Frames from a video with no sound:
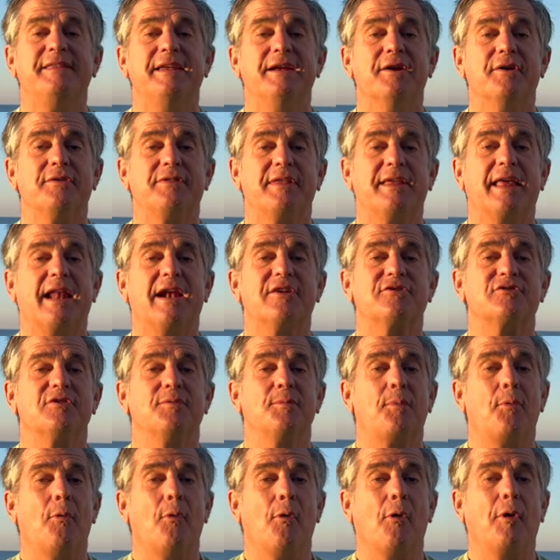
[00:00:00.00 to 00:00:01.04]
year at the Edison
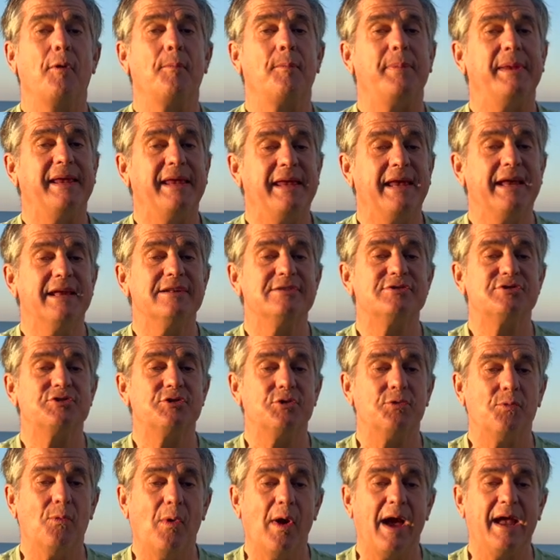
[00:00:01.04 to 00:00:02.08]
Report begins to
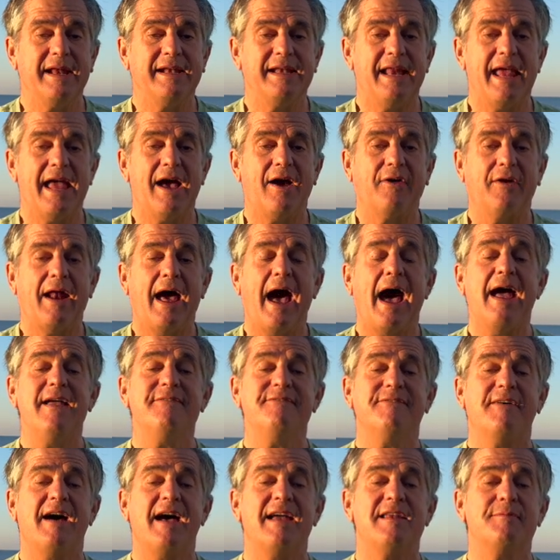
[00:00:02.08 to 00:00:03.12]
wind down, I
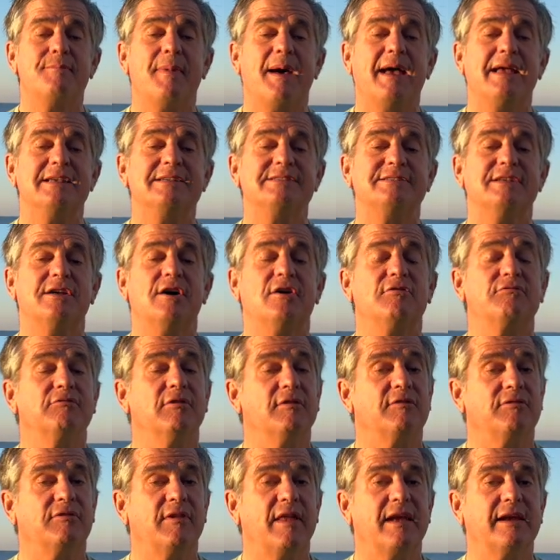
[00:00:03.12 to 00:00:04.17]
find myself
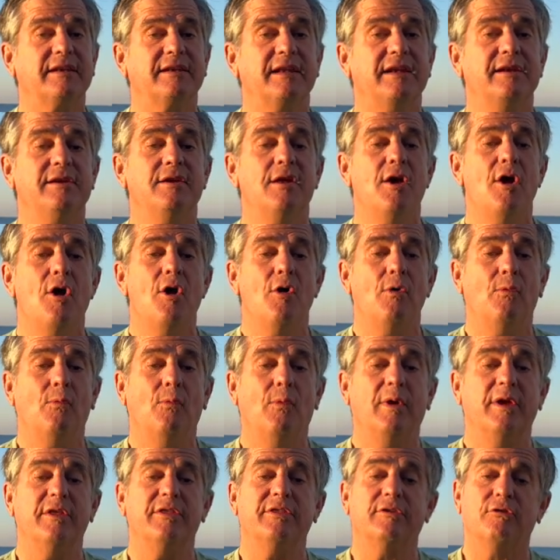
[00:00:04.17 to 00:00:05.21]
reflecting
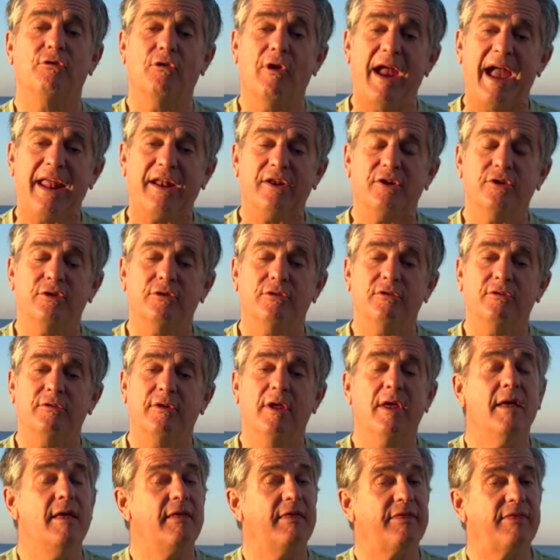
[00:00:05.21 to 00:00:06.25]
with gratitude,
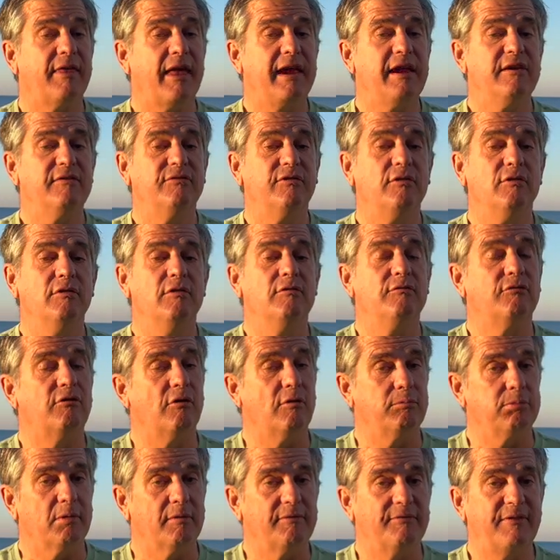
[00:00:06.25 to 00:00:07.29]
thankful for
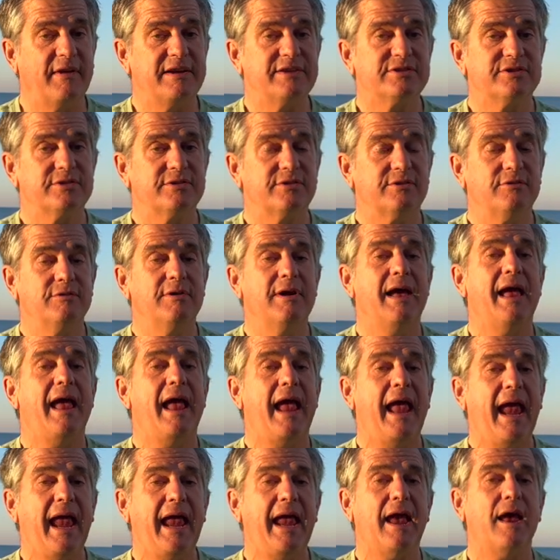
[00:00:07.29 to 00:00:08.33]
professional
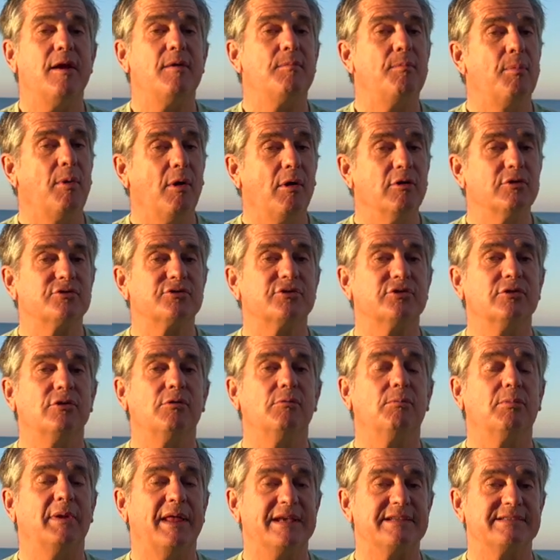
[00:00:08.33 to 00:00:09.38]
and personal
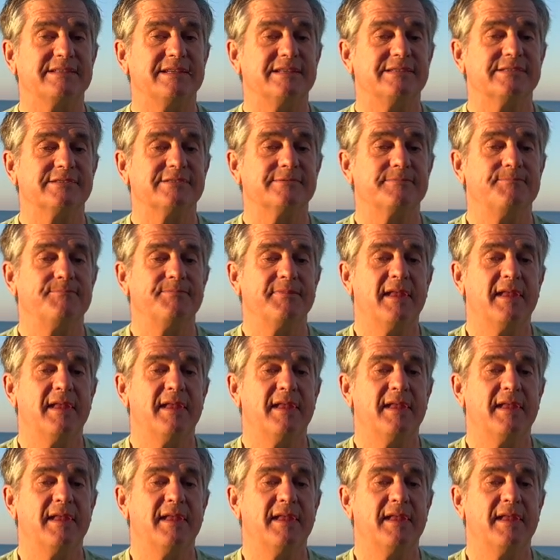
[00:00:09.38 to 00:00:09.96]
blessings.